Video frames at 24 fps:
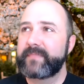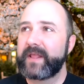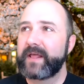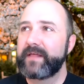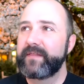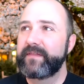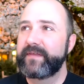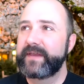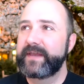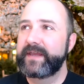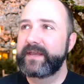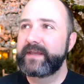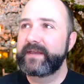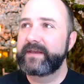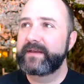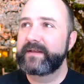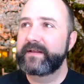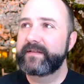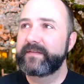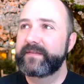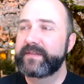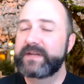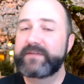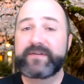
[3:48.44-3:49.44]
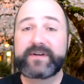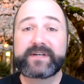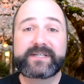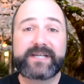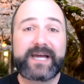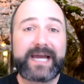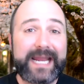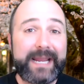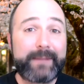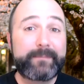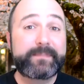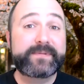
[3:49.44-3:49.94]
the different
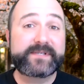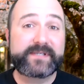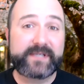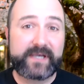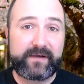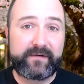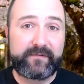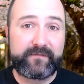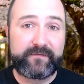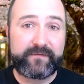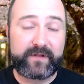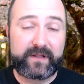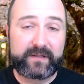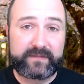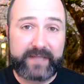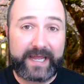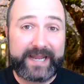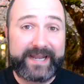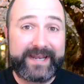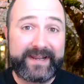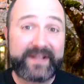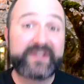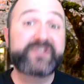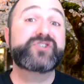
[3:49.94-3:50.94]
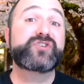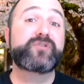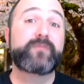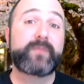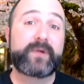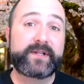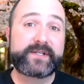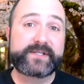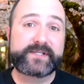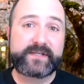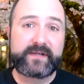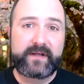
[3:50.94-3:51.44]
types of lighting
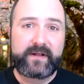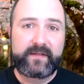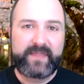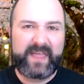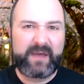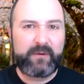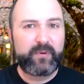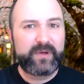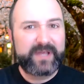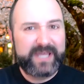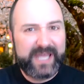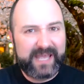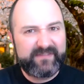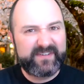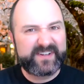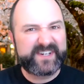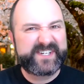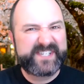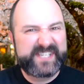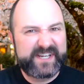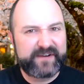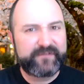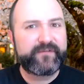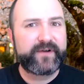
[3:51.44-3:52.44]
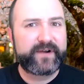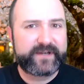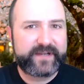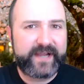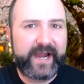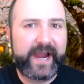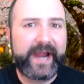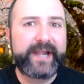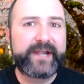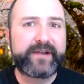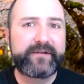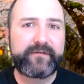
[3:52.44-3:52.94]
instruments that will give a different
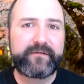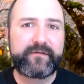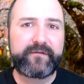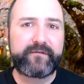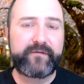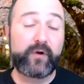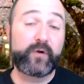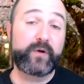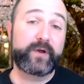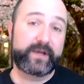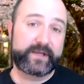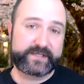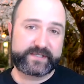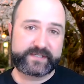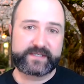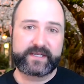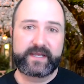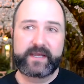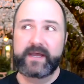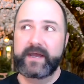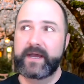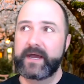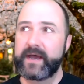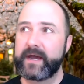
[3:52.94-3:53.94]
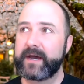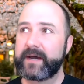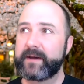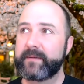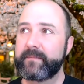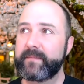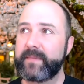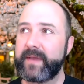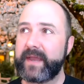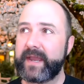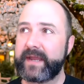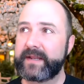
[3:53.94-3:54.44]
kind of focus,
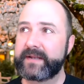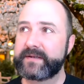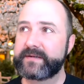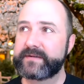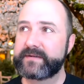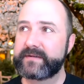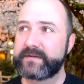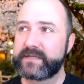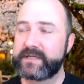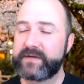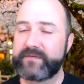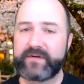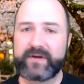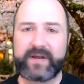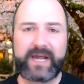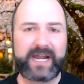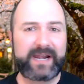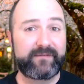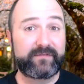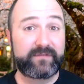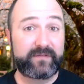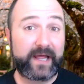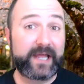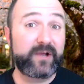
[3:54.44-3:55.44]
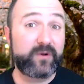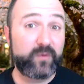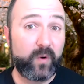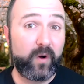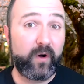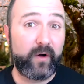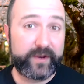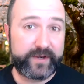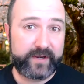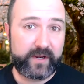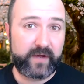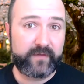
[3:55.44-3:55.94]
and different kind of light
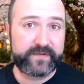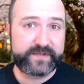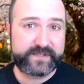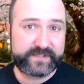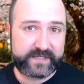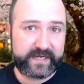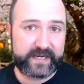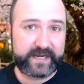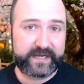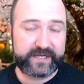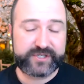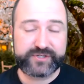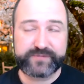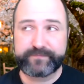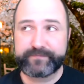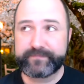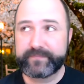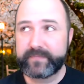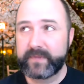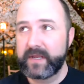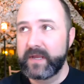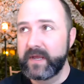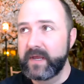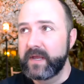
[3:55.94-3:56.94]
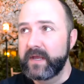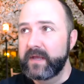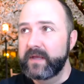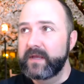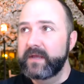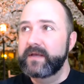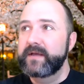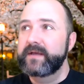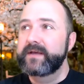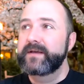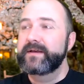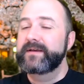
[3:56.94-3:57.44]
quality on the stage.
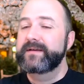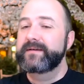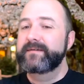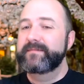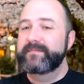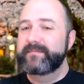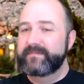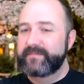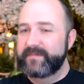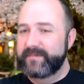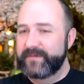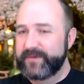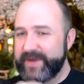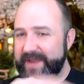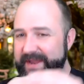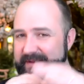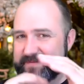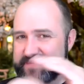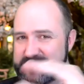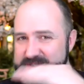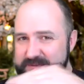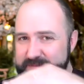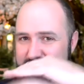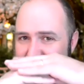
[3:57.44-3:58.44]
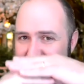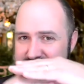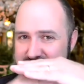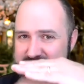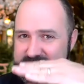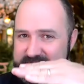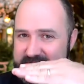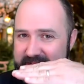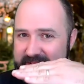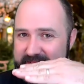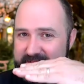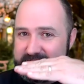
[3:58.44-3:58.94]
Okay, so pause for a
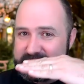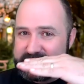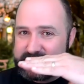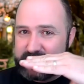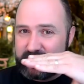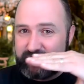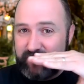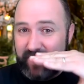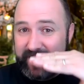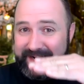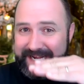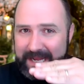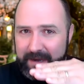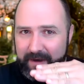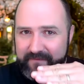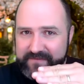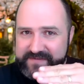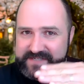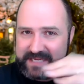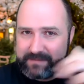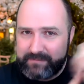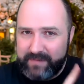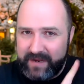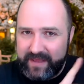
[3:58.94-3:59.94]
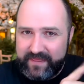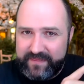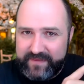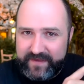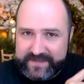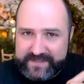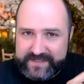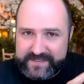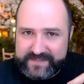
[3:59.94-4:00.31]
sec. So right now I've said my thesis